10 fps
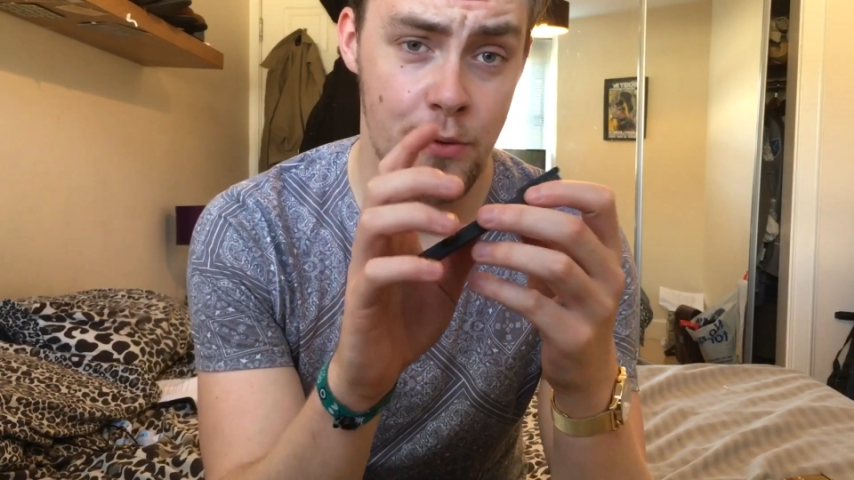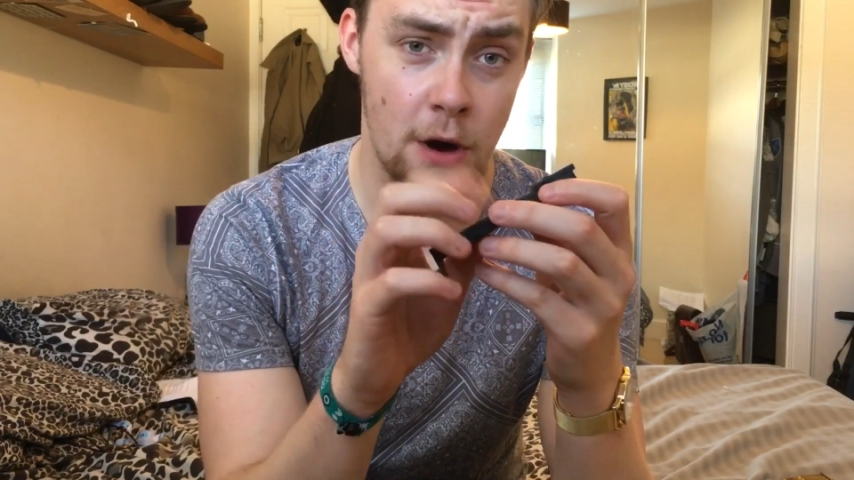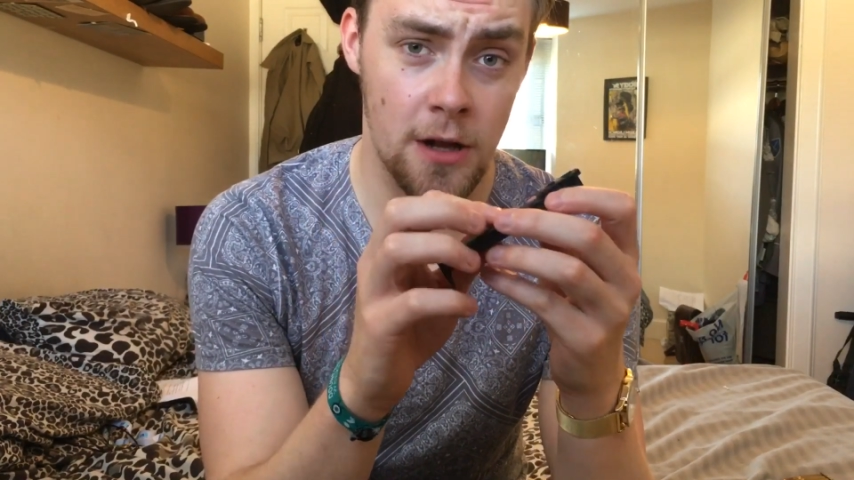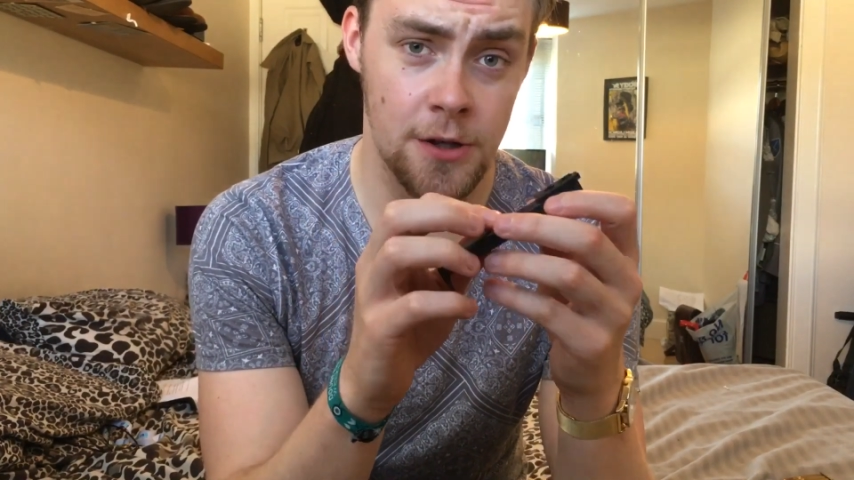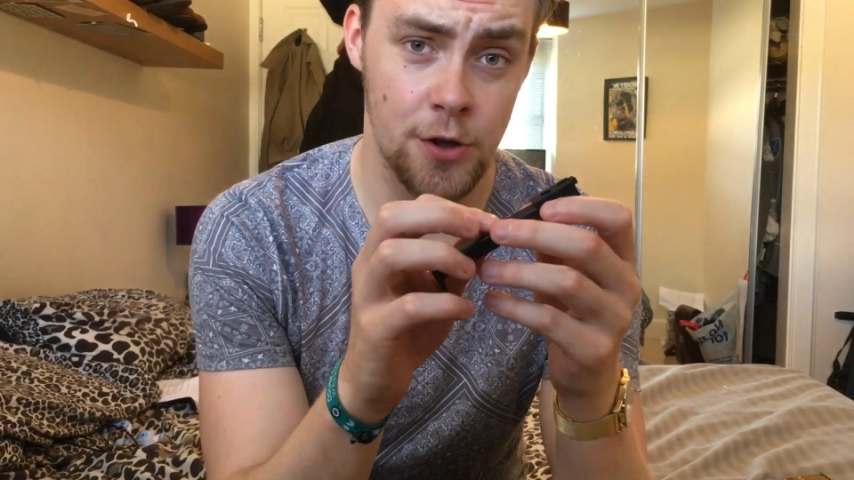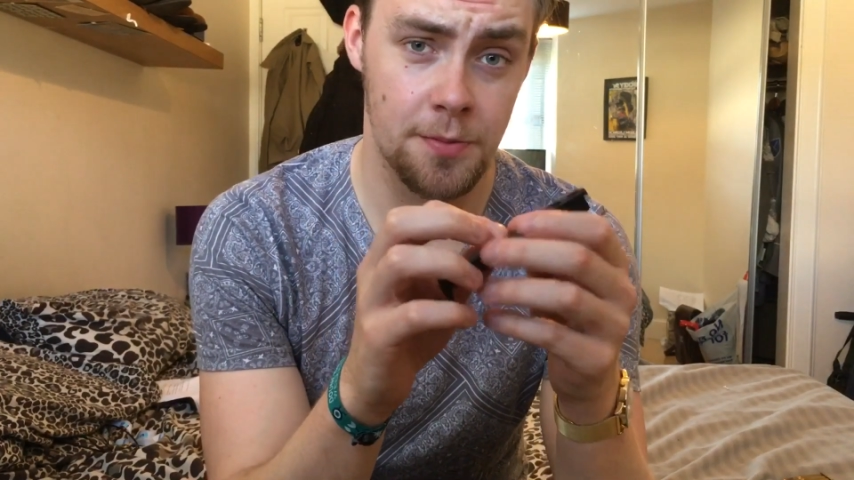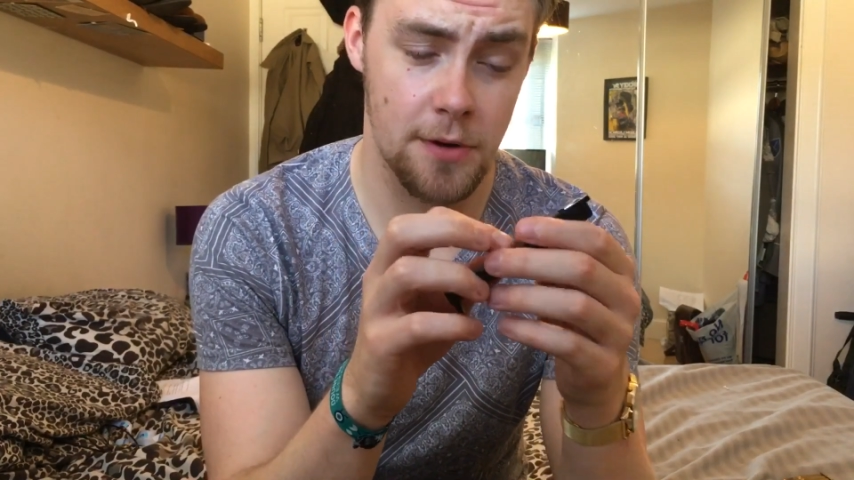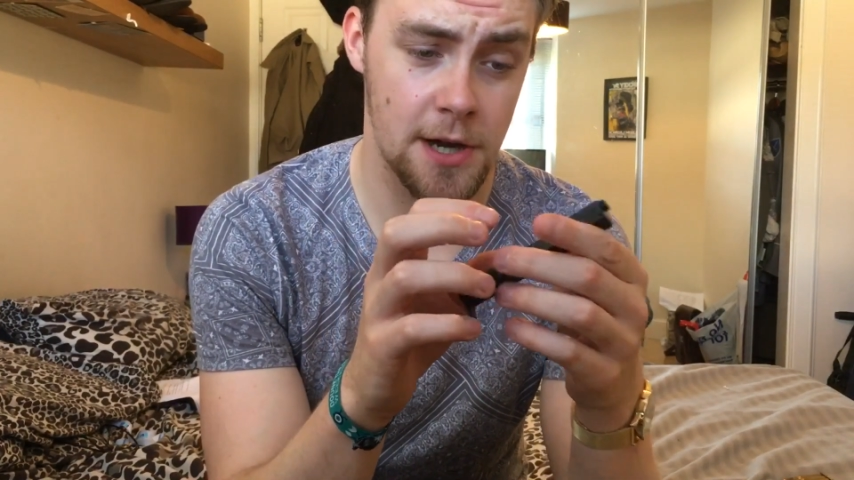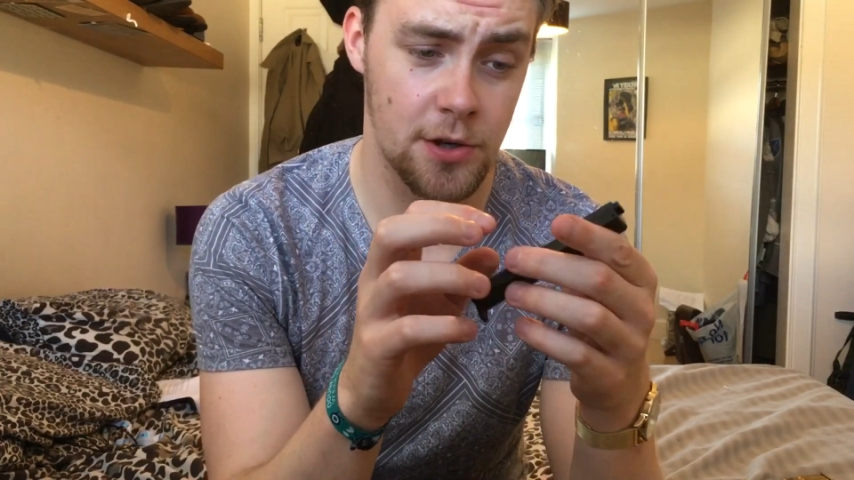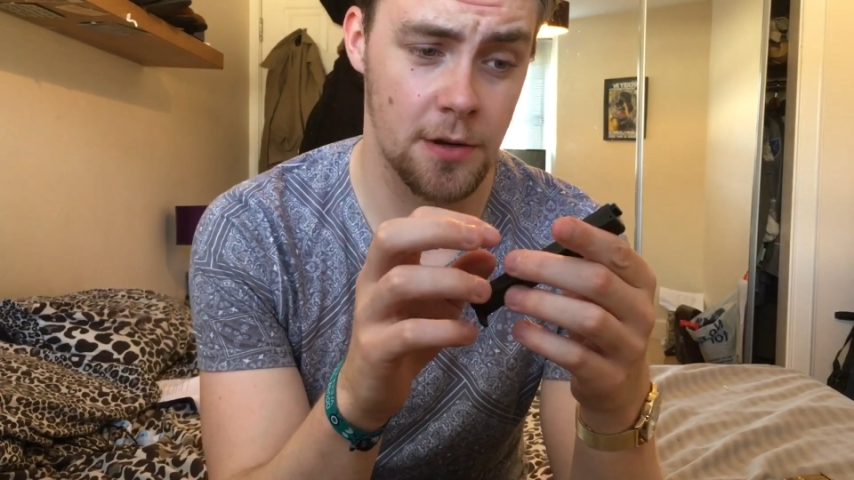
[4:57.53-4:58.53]
put undue
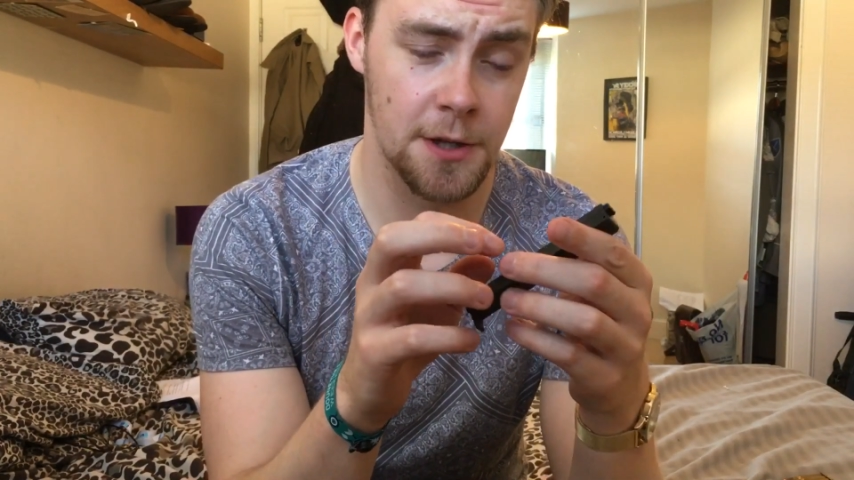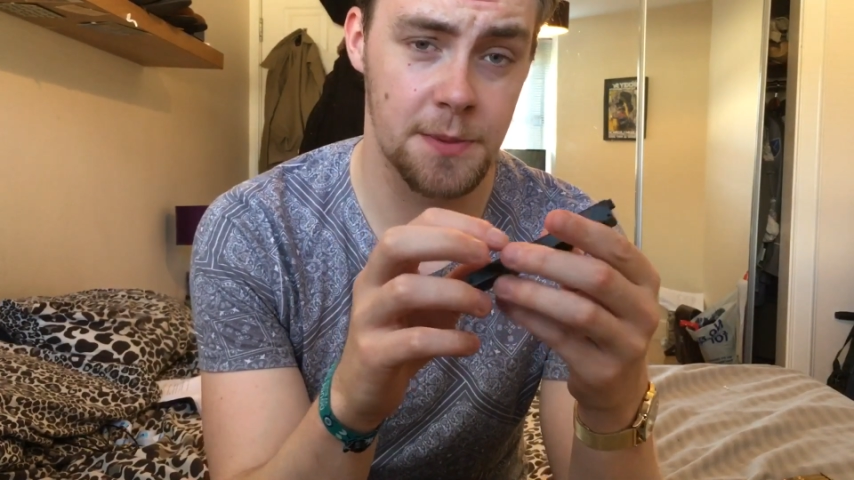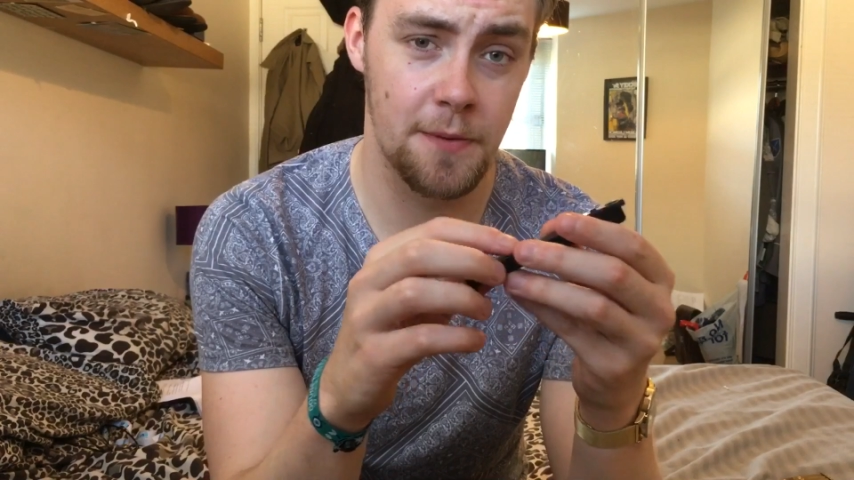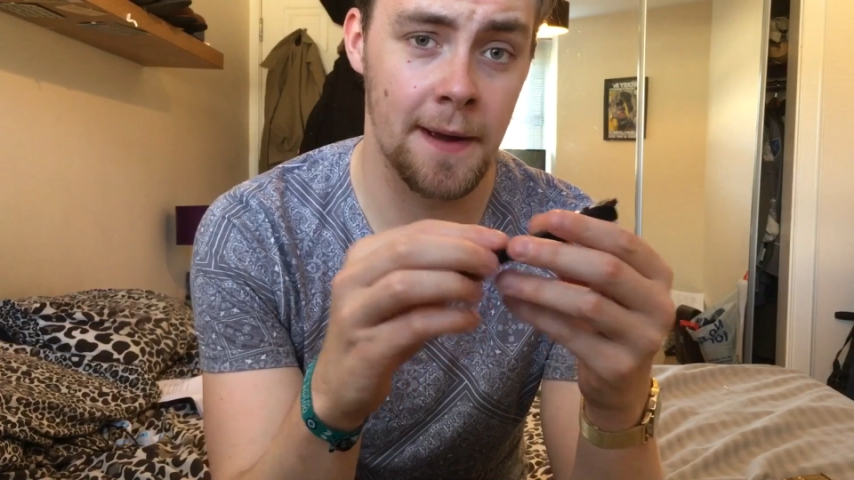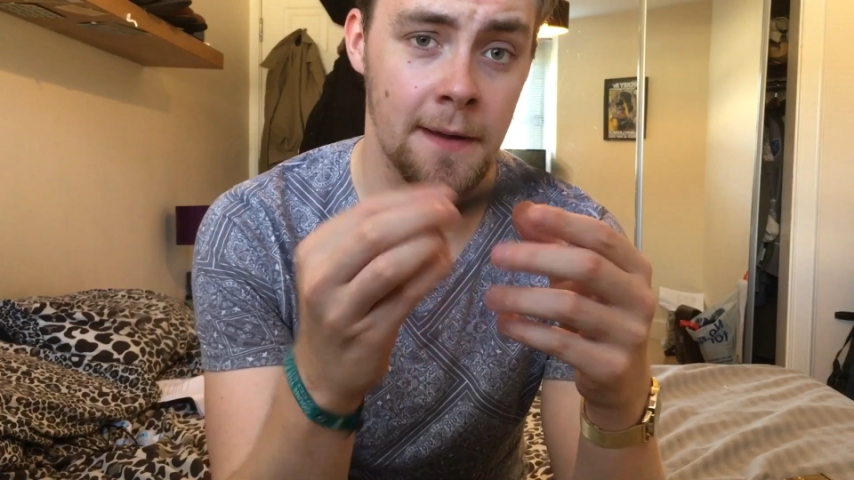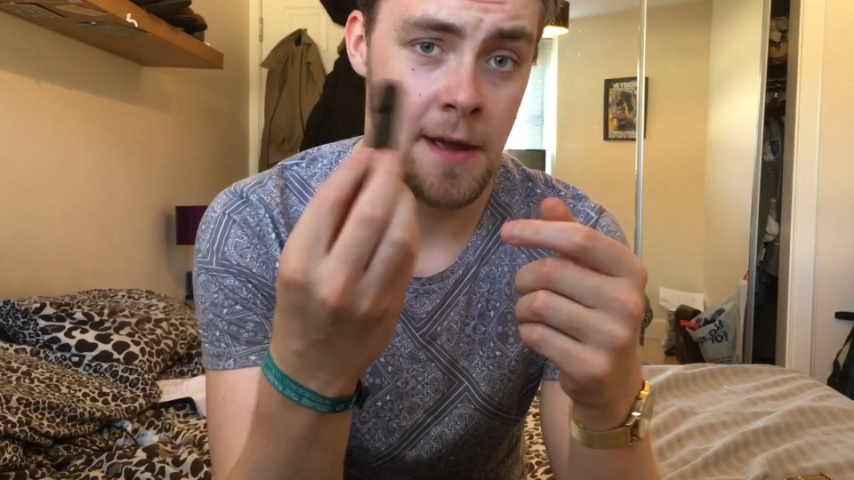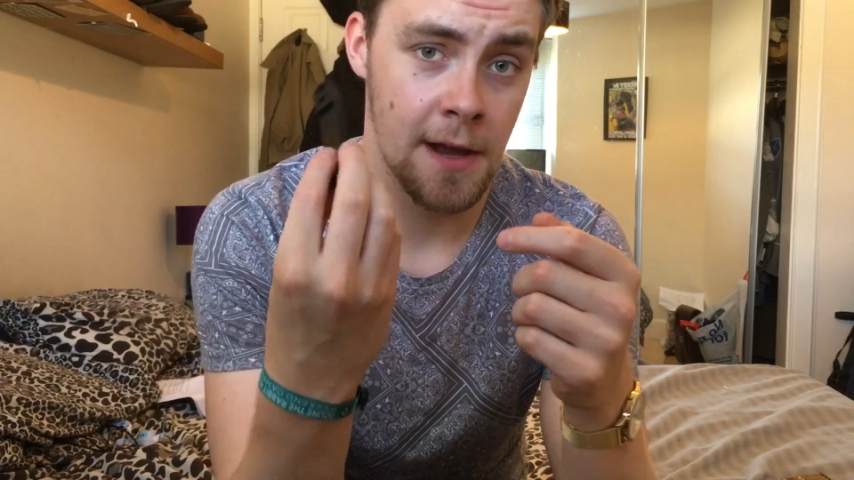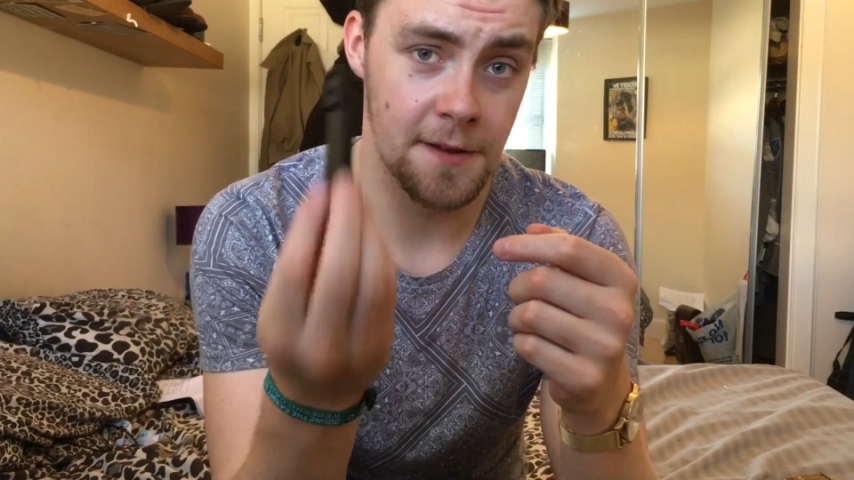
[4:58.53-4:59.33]
pressure on the spring,